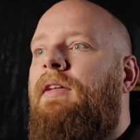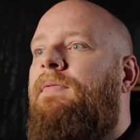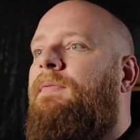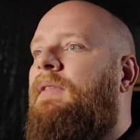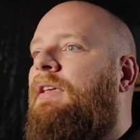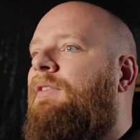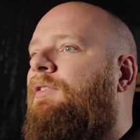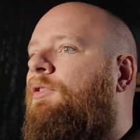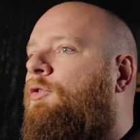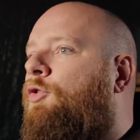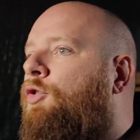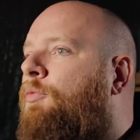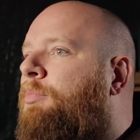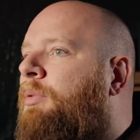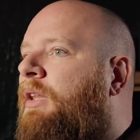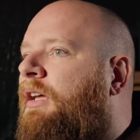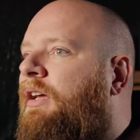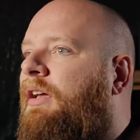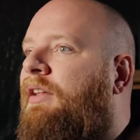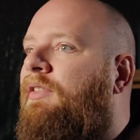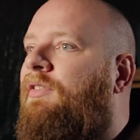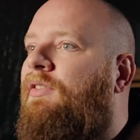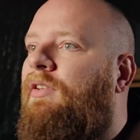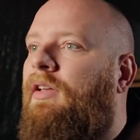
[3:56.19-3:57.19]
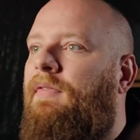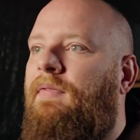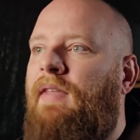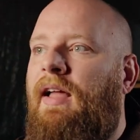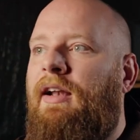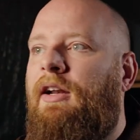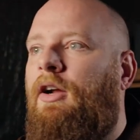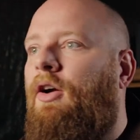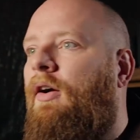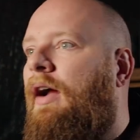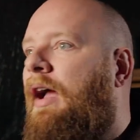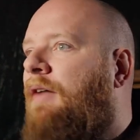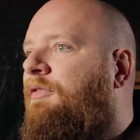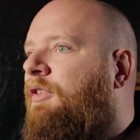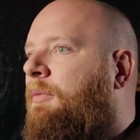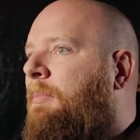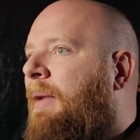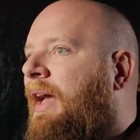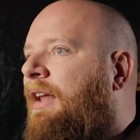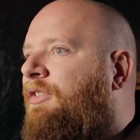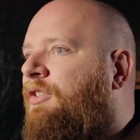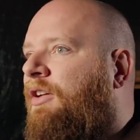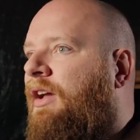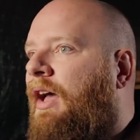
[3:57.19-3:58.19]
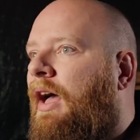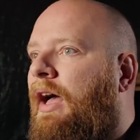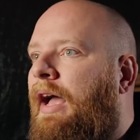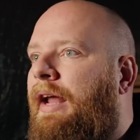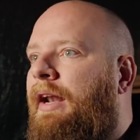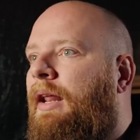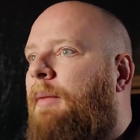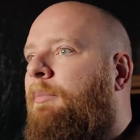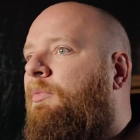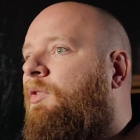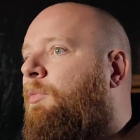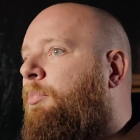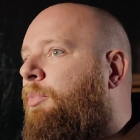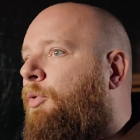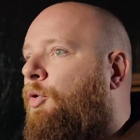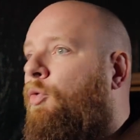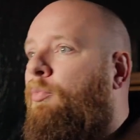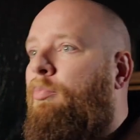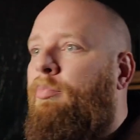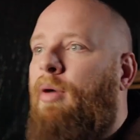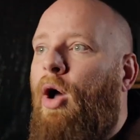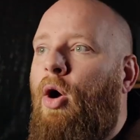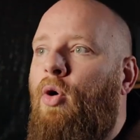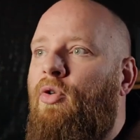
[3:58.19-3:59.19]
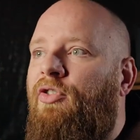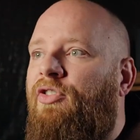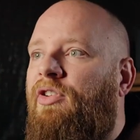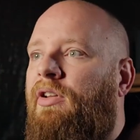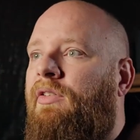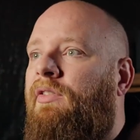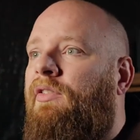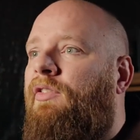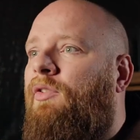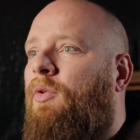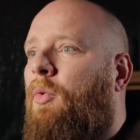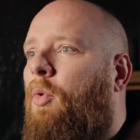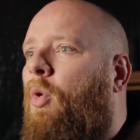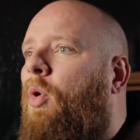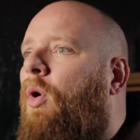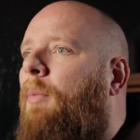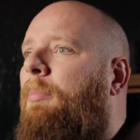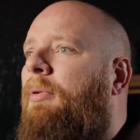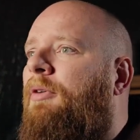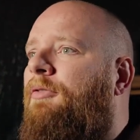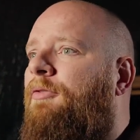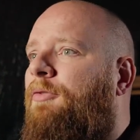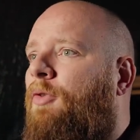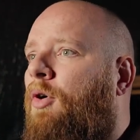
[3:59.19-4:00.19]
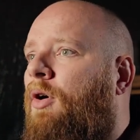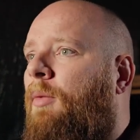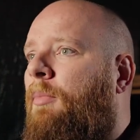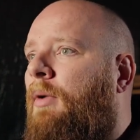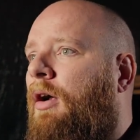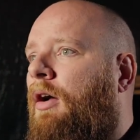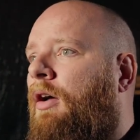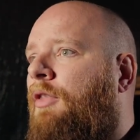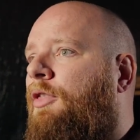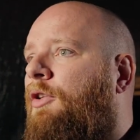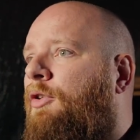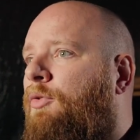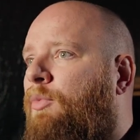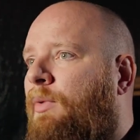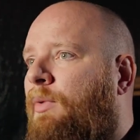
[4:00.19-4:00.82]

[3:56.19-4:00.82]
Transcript: These duplicates could then craft magic items, brew potions, or perform other